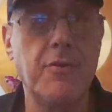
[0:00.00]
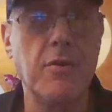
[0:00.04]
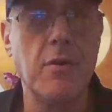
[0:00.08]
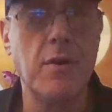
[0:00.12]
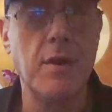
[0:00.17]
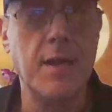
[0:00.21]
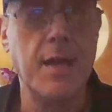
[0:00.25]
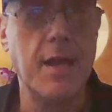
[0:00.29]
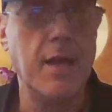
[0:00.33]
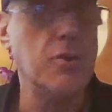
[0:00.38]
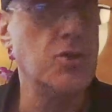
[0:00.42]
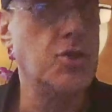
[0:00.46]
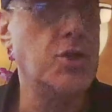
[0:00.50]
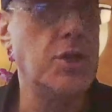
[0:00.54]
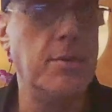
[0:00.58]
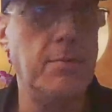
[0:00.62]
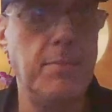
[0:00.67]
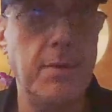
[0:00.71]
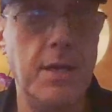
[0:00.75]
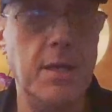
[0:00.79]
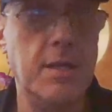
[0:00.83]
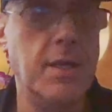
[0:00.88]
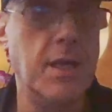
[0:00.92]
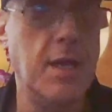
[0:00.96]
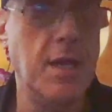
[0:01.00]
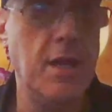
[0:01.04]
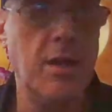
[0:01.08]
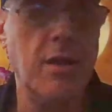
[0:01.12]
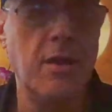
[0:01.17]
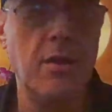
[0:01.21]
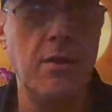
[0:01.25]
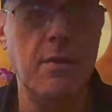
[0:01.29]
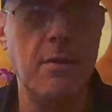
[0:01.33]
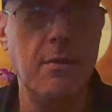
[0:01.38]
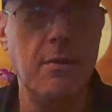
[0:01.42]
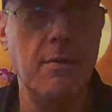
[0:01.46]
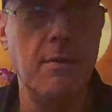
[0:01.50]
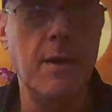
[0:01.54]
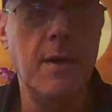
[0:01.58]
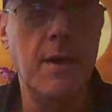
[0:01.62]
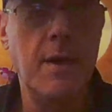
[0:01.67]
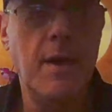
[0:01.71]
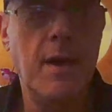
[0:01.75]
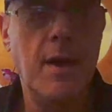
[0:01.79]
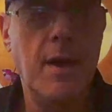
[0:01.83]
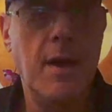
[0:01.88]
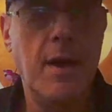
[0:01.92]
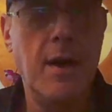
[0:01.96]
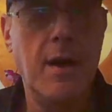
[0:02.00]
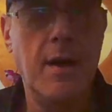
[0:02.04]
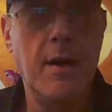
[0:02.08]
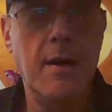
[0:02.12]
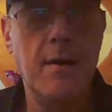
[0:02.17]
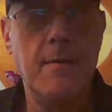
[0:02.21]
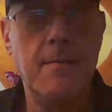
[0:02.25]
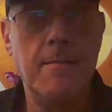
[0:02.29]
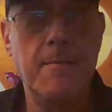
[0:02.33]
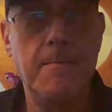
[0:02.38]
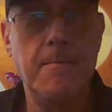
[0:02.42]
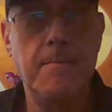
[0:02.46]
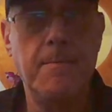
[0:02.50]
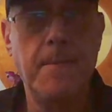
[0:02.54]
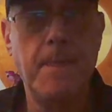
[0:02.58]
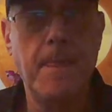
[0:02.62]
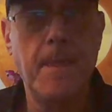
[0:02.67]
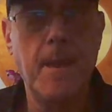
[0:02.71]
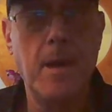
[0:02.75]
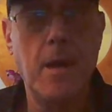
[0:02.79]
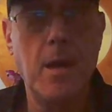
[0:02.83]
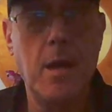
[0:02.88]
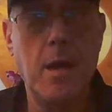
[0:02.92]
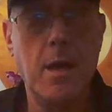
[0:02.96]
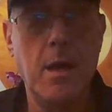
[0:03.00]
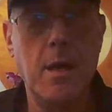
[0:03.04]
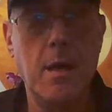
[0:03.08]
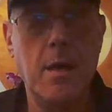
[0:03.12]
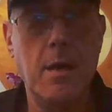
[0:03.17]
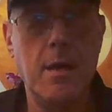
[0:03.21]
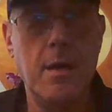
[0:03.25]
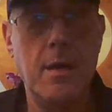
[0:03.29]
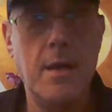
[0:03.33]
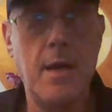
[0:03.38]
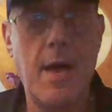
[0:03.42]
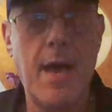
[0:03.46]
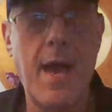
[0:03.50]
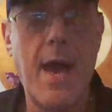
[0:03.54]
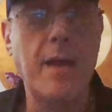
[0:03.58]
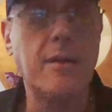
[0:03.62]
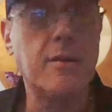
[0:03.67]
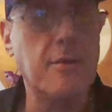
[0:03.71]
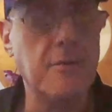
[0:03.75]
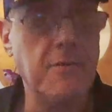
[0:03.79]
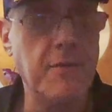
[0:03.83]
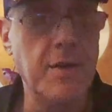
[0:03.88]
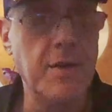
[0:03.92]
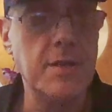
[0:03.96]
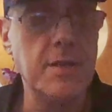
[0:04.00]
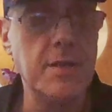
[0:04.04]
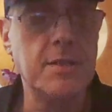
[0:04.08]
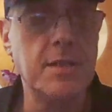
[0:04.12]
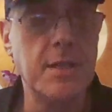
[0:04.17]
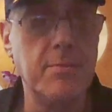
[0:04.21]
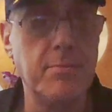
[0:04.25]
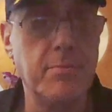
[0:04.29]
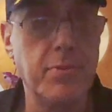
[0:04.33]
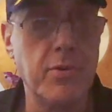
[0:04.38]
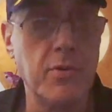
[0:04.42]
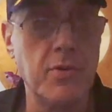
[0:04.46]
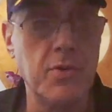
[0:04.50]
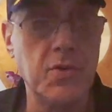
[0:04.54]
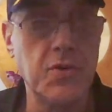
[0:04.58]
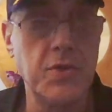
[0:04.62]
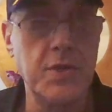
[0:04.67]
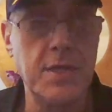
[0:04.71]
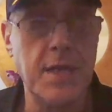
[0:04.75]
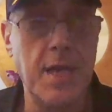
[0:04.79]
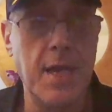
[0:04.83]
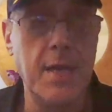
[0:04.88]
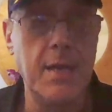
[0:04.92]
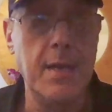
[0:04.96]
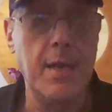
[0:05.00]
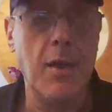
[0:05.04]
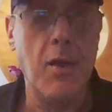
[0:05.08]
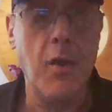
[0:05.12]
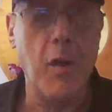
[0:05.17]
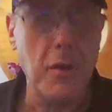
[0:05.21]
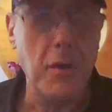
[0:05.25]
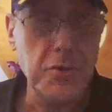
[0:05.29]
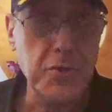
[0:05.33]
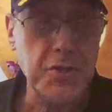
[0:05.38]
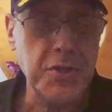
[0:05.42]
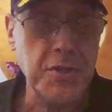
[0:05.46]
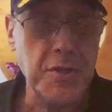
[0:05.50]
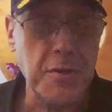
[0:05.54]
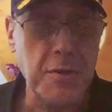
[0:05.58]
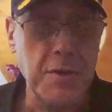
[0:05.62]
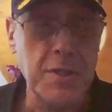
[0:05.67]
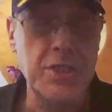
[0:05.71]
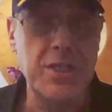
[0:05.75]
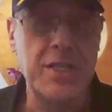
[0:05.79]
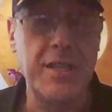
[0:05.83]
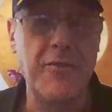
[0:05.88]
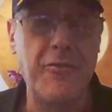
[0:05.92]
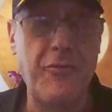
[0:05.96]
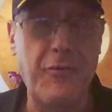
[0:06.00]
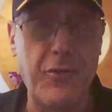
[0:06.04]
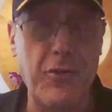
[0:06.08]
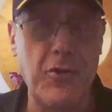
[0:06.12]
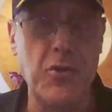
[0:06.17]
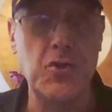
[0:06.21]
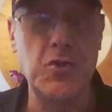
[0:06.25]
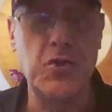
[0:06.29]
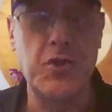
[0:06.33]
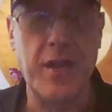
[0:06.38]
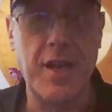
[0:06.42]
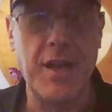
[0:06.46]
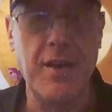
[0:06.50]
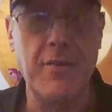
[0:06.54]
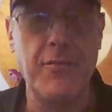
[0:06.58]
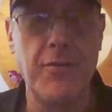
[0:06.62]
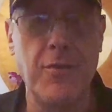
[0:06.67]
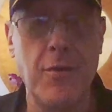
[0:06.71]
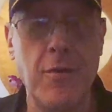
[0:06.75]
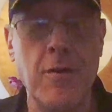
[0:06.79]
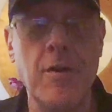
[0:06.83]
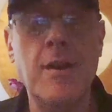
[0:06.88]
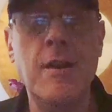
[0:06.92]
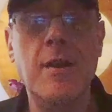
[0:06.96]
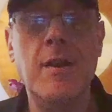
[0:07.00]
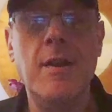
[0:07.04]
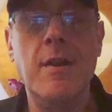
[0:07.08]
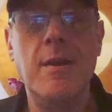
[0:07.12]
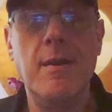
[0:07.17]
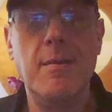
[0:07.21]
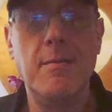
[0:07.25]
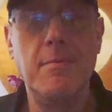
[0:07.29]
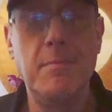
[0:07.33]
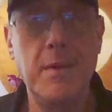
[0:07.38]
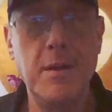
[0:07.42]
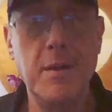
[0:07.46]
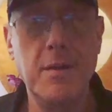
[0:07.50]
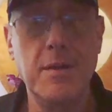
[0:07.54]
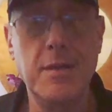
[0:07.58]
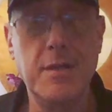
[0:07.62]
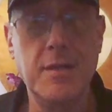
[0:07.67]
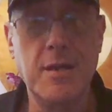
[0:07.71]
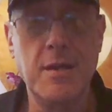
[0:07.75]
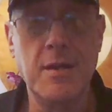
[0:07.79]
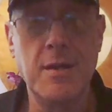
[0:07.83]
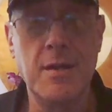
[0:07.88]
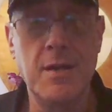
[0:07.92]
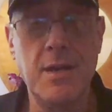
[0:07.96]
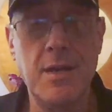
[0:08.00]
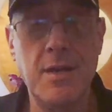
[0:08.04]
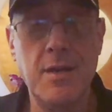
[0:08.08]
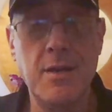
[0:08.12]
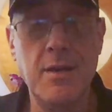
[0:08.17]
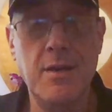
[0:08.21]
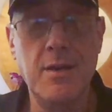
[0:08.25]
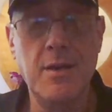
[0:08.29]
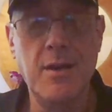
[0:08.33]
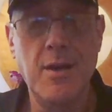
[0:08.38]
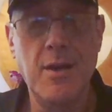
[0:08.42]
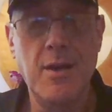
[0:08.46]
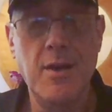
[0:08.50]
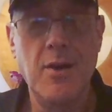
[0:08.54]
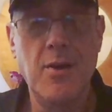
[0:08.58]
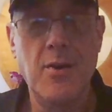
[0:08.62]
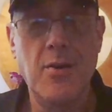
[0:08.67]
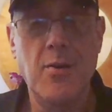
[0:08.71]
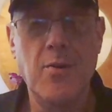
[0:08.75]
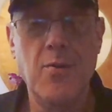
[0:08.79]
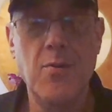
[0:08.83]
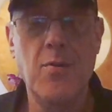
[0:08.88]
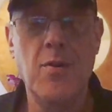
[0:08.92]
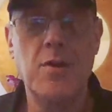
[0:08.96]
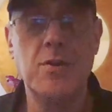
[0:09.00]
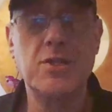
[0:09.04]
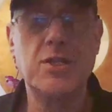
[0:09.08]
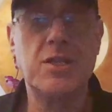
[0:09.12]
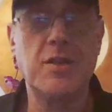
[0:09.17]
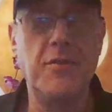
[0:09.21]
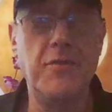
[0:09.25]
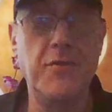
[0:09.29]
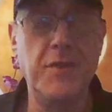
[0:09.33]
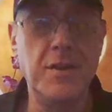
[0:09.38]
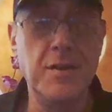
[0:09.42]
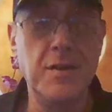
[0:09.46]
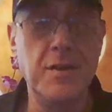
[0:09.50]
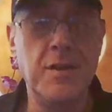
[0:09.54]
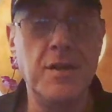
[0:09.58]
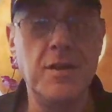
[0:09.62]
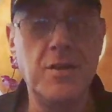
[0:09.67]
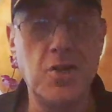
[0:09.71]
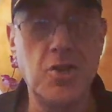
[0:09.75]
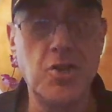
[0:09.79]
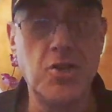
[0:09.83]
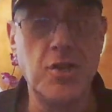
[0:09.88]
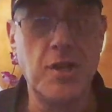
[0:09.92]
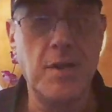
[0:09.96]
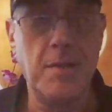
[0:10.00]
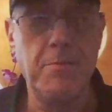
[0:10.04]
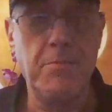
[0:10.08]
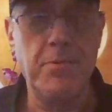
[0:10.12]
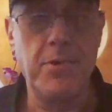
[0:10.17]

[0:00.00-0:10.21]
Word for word: an LGBTQ um, uh, activist and person, and also it's the first ever military or civilian ship